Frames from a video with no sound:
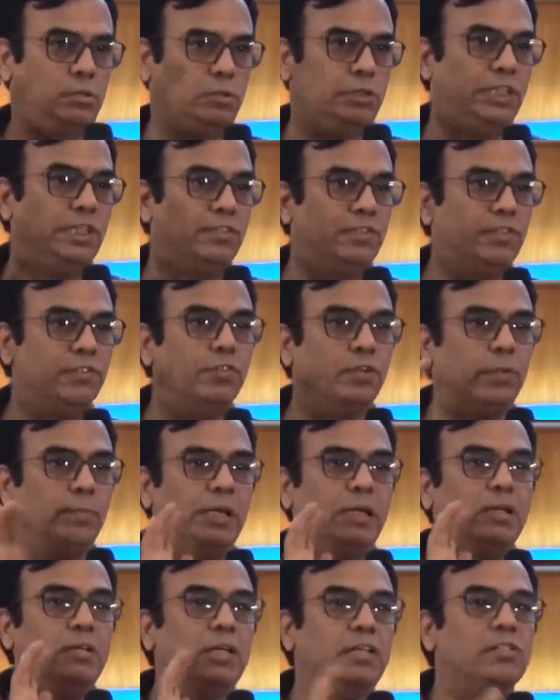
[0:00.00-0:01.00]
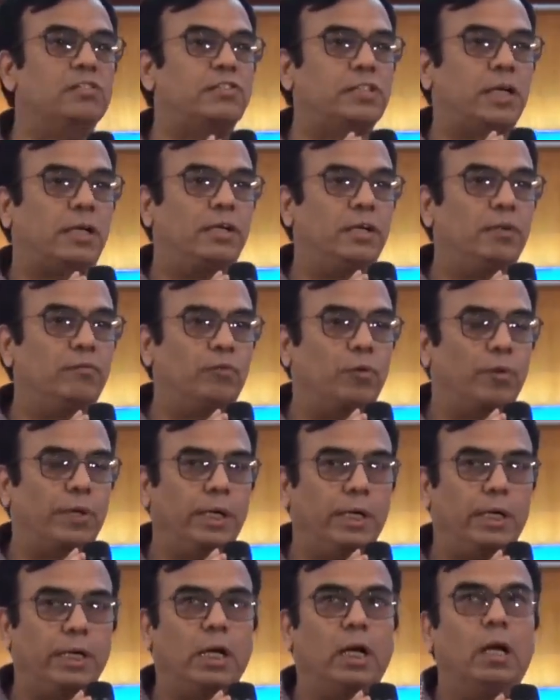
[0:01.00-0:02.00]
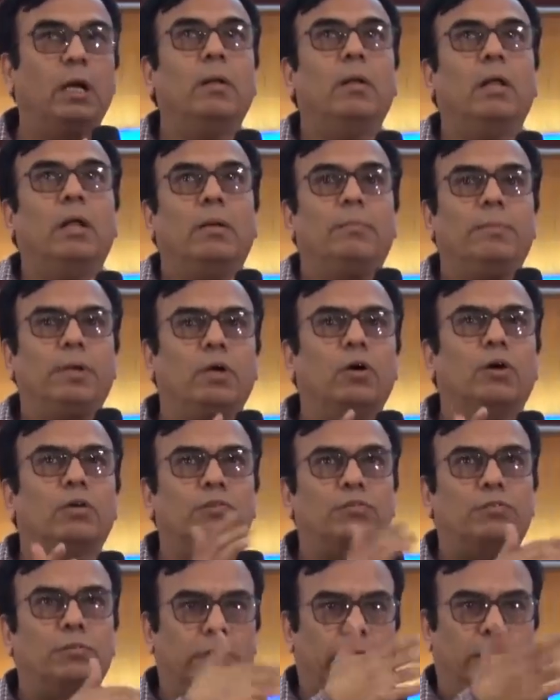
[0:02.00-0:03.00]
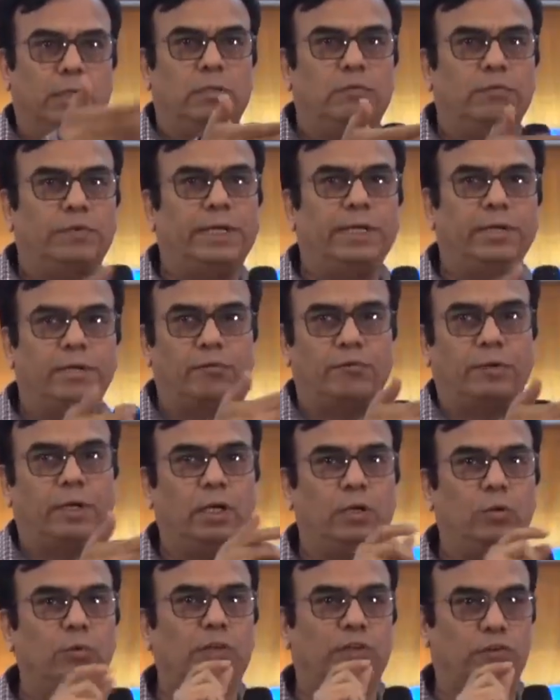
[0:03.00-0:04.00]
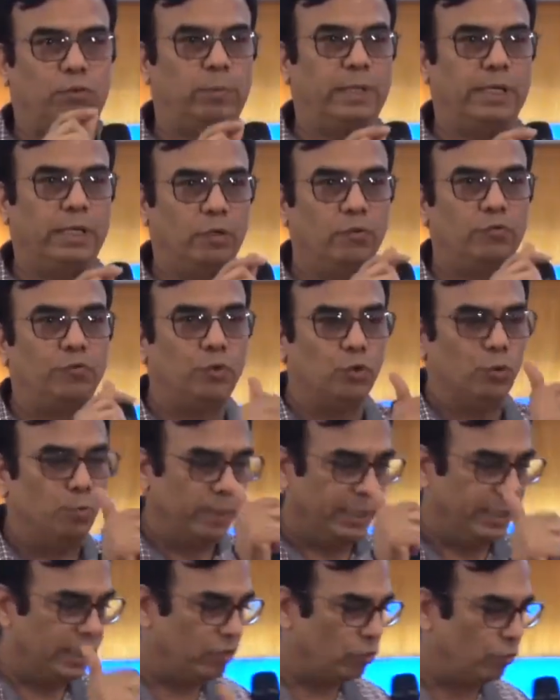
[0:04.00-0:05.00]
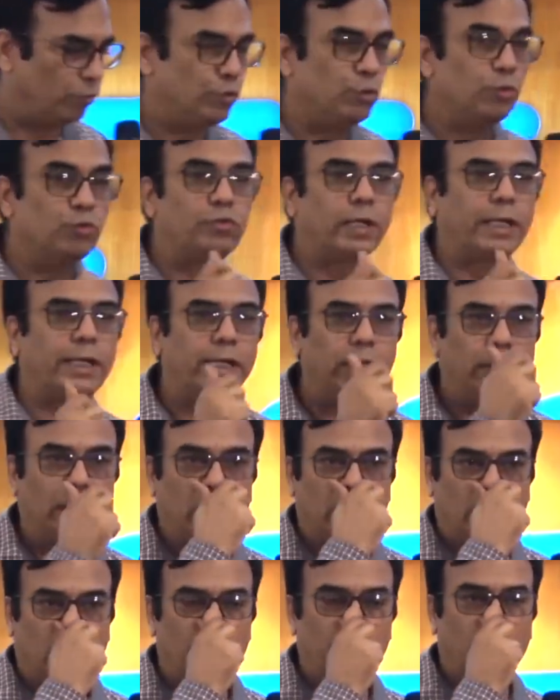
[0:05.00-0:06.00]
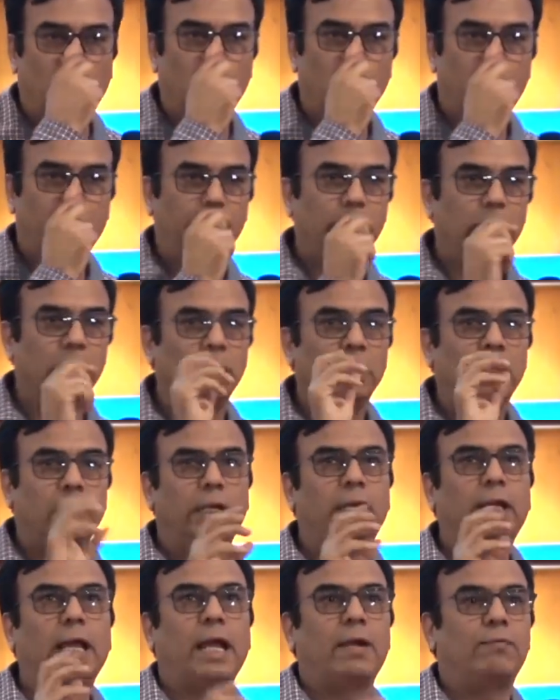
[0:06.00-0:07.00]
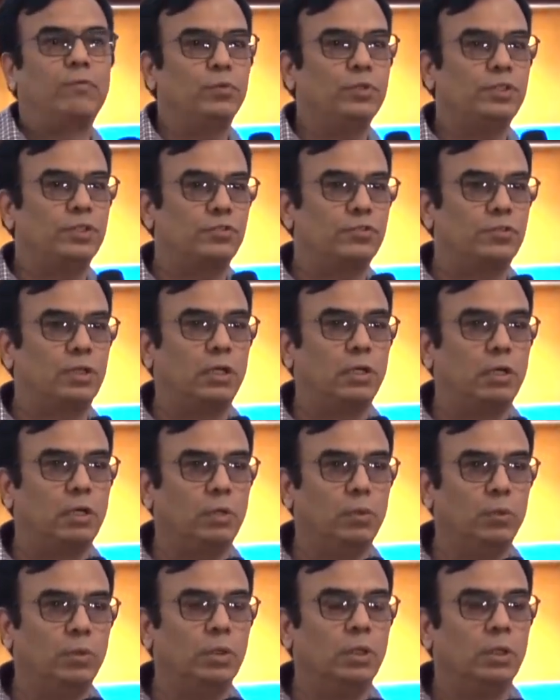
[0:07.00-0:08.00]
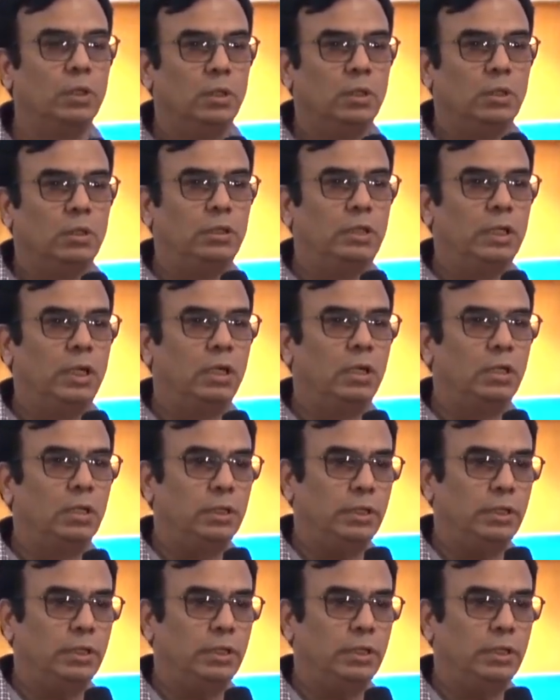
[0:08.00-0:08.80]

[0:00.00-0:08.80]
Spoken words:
thesis remain constructive for India, because in very difficult to explain in few minutes or few seconds about it. I have to just conclude the